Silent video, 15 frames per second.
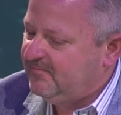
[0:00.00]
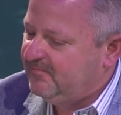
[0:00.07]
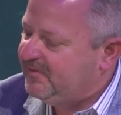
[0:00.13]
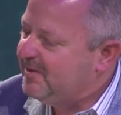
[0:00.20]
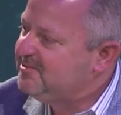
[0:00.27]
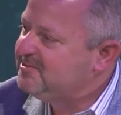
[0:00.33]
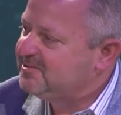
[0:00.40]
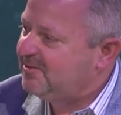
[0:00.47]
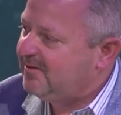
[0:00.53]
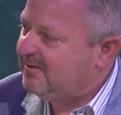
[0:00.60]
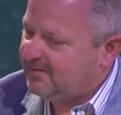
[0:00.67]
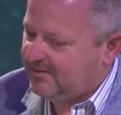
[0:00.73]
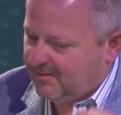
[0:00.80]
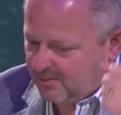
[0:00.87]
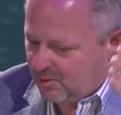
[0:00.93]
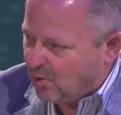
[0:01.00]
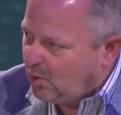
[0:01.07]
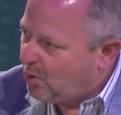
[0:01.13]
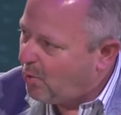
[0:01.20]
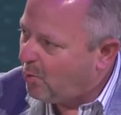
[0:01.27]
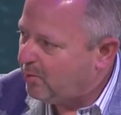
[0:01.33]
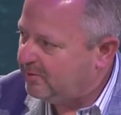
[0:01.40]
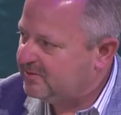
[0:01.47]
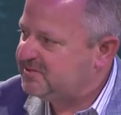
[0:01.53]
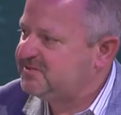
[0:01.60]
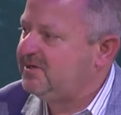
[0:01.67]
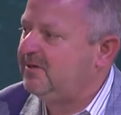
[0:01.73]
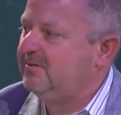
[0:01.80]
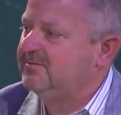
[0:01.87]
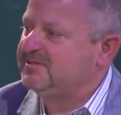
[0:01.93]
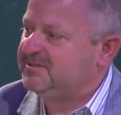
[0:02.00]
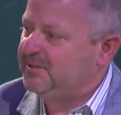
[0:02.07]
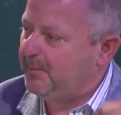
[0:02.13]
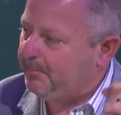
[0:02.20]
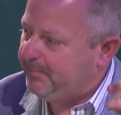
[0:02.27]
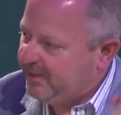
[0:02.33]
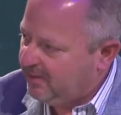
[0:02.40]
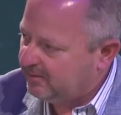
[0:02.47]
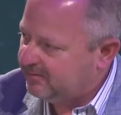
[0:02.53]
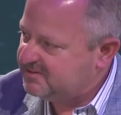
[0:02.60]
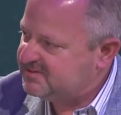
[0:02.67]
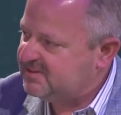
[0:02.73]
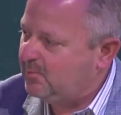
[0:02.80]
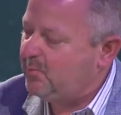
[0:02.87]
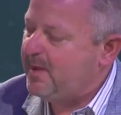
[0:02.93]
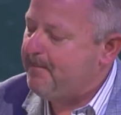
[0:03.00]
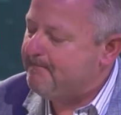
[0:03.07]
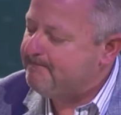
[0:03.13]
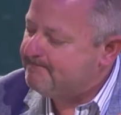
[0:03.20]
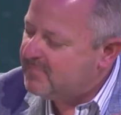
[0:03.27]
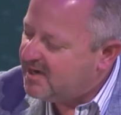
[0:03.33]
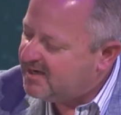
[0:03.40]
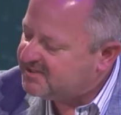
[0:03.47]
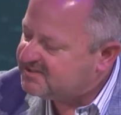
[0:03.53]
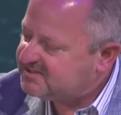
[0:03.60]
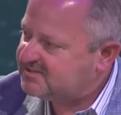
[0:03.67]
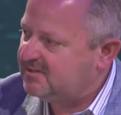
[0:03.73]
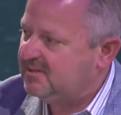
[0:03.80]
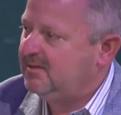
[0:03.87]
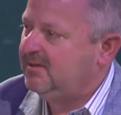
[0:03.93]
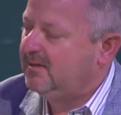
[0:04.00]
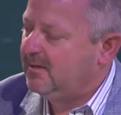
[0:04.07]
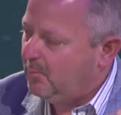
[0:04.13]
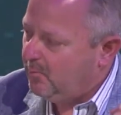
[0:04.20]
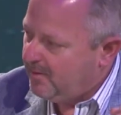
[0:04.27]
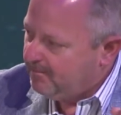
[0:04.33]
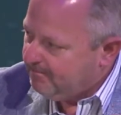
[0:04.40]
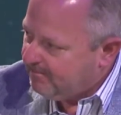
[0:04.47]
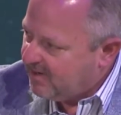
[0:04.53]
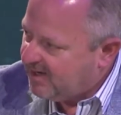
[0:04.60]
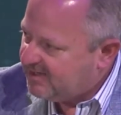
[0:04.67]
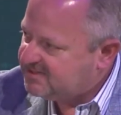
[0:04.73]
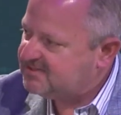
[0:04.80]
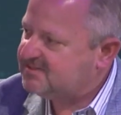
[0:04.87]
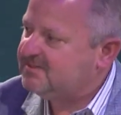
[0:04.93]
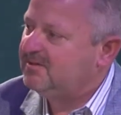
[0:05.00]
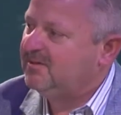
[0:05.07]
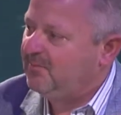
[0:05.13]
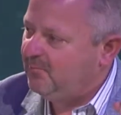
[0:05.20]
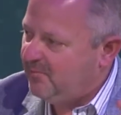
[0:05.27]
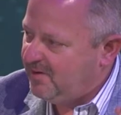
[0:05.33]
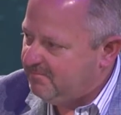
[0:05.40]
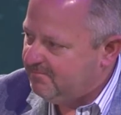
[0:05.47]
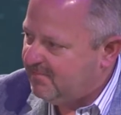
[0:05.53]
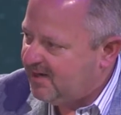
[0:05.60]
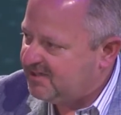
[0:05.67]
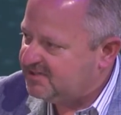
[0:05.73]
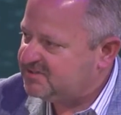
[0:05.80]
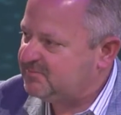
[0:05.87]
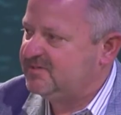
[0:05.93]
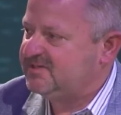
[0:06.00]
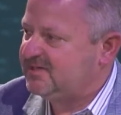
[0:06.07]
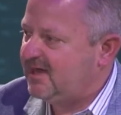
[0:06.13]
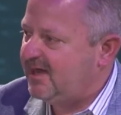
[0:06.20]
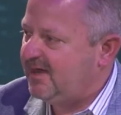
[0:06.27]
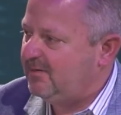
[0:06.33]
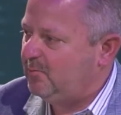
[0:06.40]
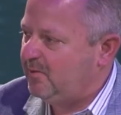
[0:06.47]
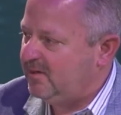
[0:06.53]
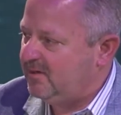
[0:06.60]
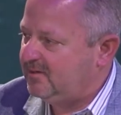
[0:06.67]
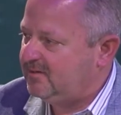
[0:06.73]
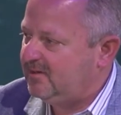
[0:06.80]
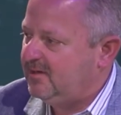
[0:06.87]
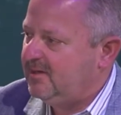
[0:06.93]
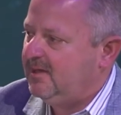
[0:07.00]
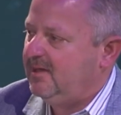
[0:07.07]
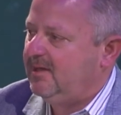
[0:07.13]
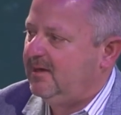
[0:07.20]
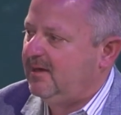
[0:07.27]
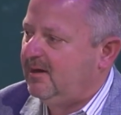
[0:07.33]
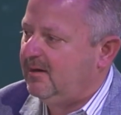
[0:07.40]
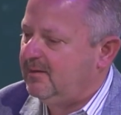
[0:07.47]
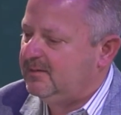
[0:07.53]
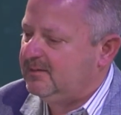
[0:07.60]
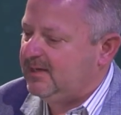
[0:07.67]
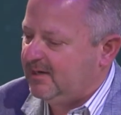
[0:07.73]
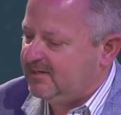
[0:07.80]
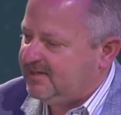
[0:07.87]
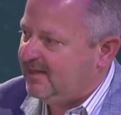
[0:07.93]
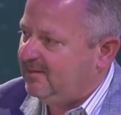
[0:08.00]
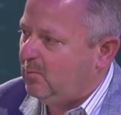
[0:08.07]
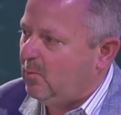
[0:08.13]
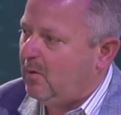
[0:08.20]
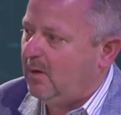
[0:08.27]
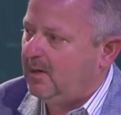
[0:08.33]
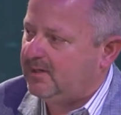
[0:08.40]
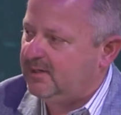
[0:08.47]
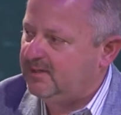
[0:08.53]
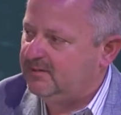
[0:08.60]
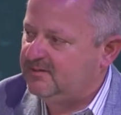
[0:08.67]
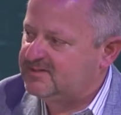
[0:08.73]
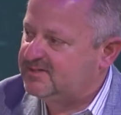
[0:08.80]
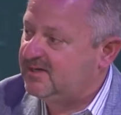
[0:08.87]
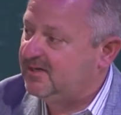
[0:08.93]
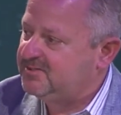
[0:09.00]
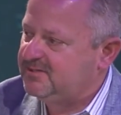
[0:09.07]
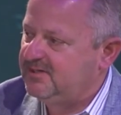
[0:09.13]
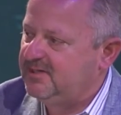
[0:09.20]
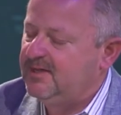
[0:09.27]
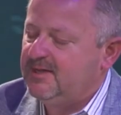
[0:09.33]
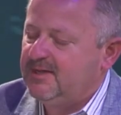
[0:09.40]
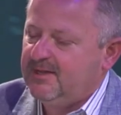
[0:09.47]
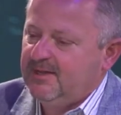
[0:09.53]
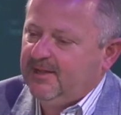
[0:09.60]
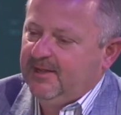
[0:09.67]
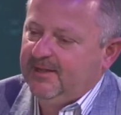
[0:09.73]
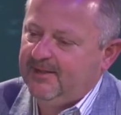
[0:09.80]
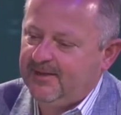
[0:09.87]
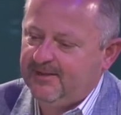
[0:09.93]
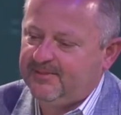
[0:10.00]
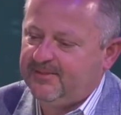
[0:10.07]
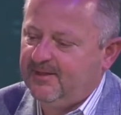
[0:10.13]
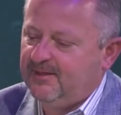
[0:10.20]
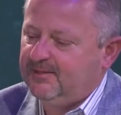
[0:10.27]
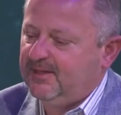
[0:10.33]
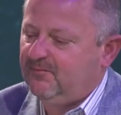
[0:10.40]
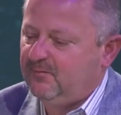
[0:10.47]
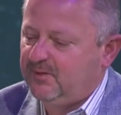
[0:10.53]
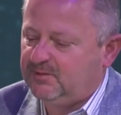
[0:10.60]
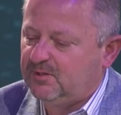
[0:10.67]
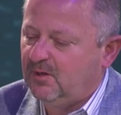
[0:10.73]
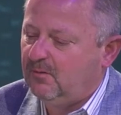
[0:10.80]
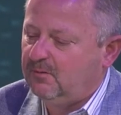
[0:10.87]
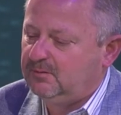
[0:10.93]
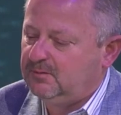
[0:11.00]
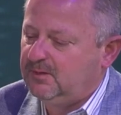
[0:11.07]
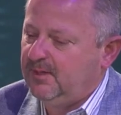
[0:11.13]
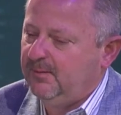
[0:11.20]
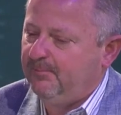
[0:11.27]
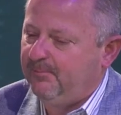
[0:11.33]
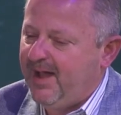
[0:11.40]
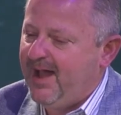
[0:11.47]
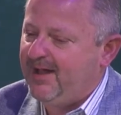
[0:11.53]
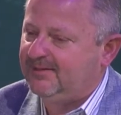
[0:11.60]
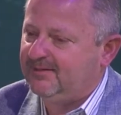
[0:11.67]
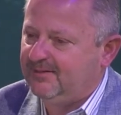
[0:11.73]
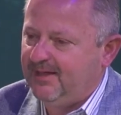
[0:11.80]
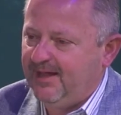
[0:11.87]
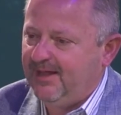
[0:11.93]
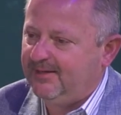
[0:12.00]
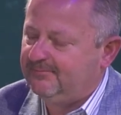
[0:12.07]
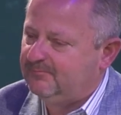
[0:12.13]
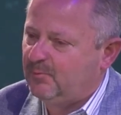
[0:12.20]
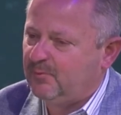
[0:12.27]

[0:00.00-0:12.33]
those are cornerstones. They're pillars that we must reside with in our daily walk and in this country. And I think that if we don't get back to that,